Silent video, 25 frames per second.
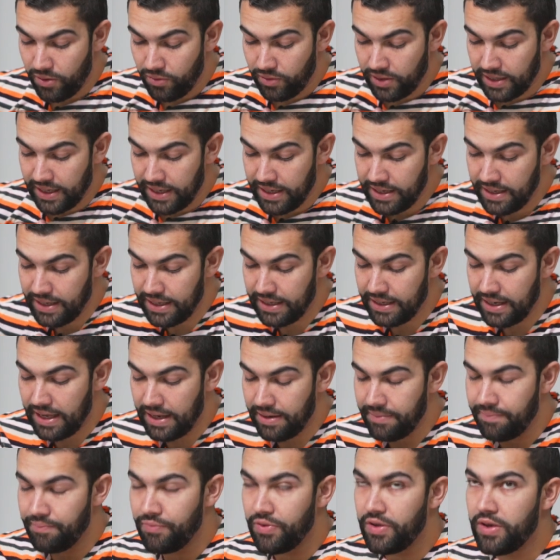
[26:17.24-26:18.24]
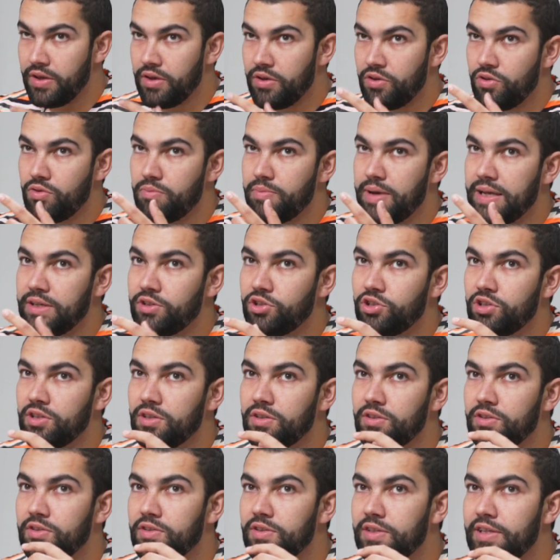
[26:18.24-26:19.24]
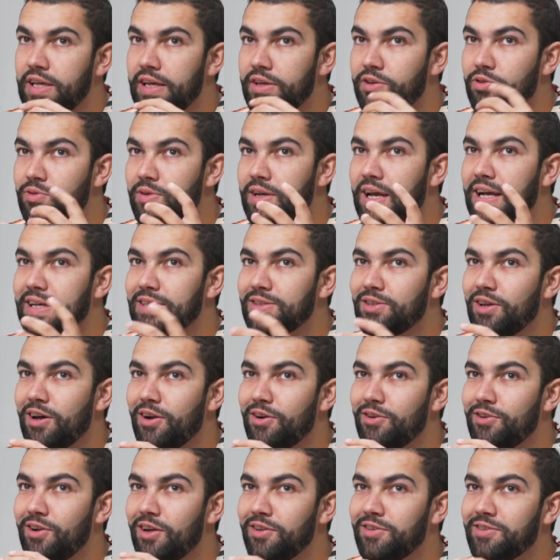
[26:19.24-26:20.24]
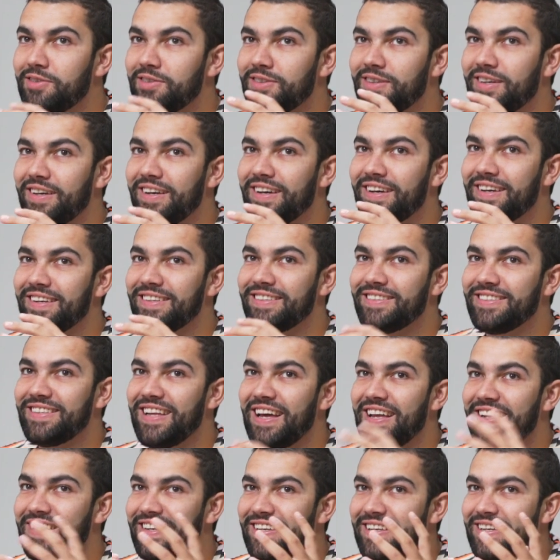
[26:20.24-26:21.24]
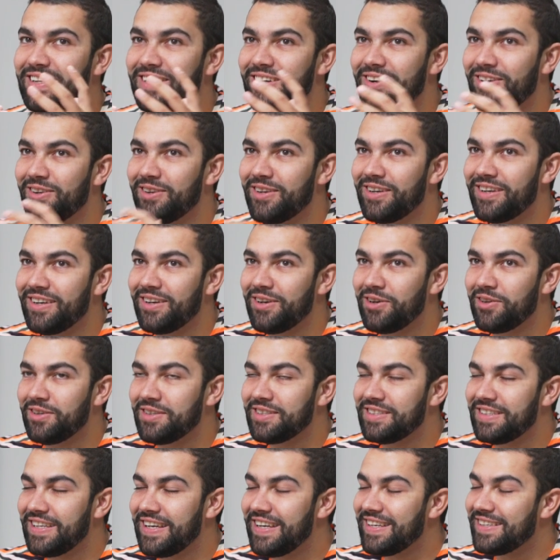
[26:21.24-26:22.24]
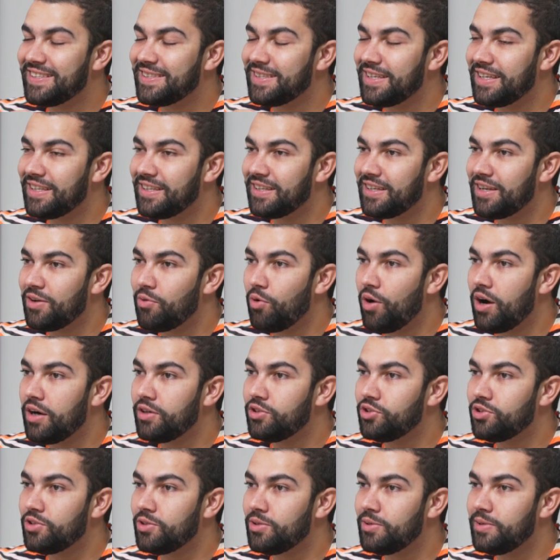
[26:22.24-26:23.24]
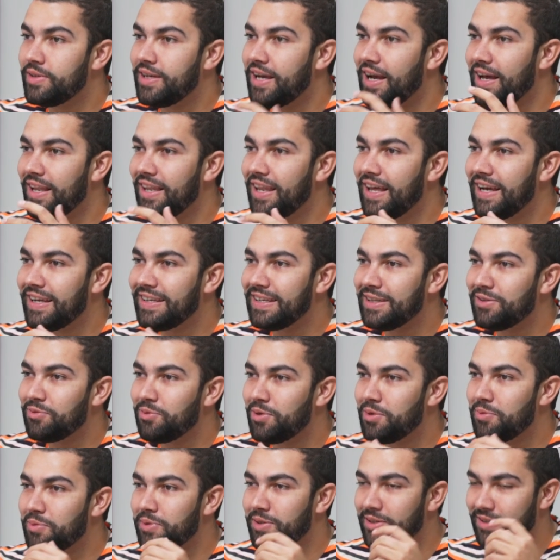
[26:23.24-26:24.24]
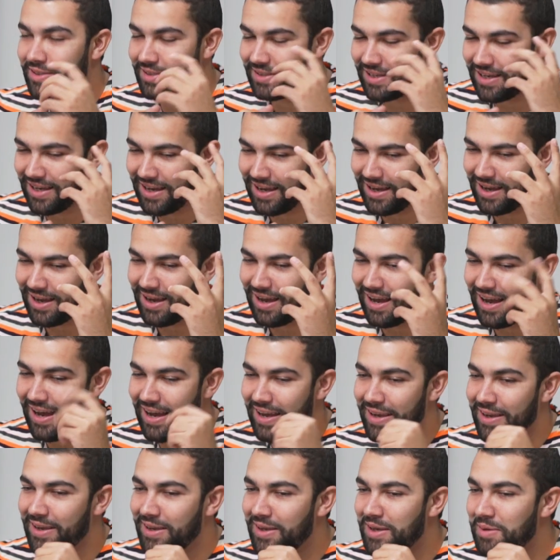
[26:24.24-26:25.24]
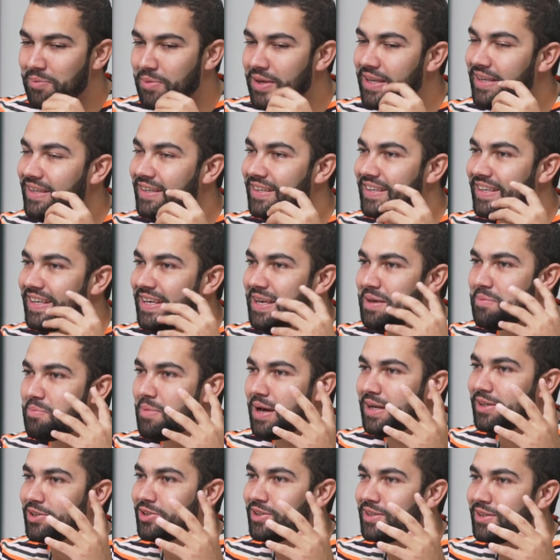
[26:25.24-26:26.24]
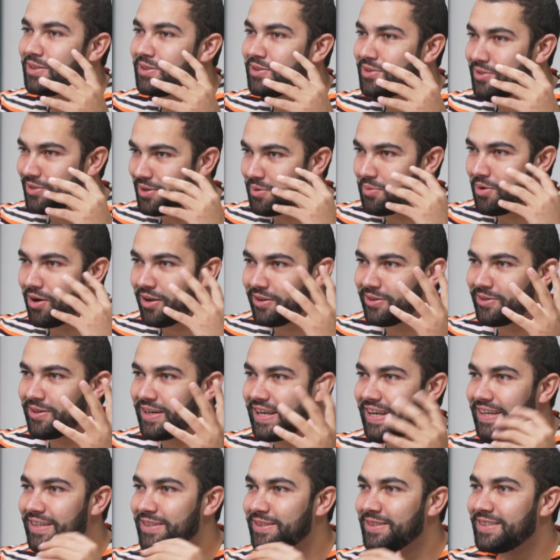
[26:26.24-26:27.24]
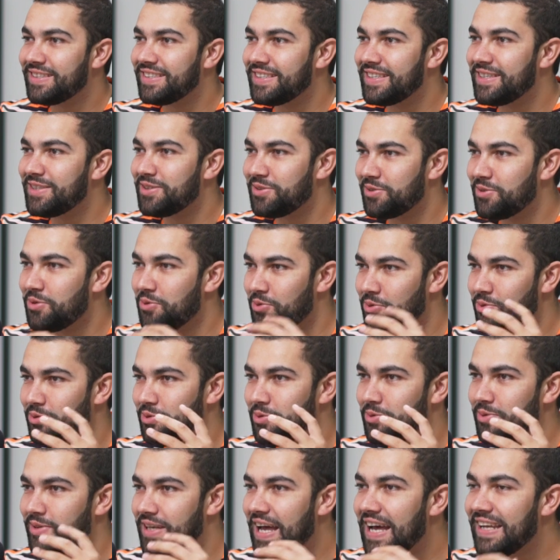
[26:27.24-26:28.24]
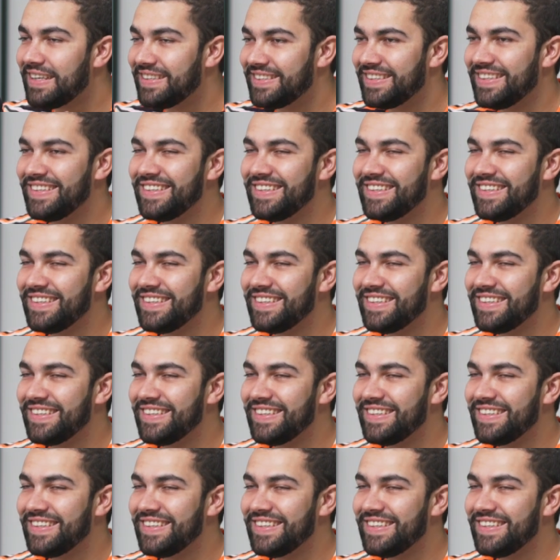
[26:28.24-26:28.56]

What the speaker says: Okay, and then you mentioned, you guys are not standing on a stage in an award show. Yeah, I like that one because I immediately imagine some other agencies who do that.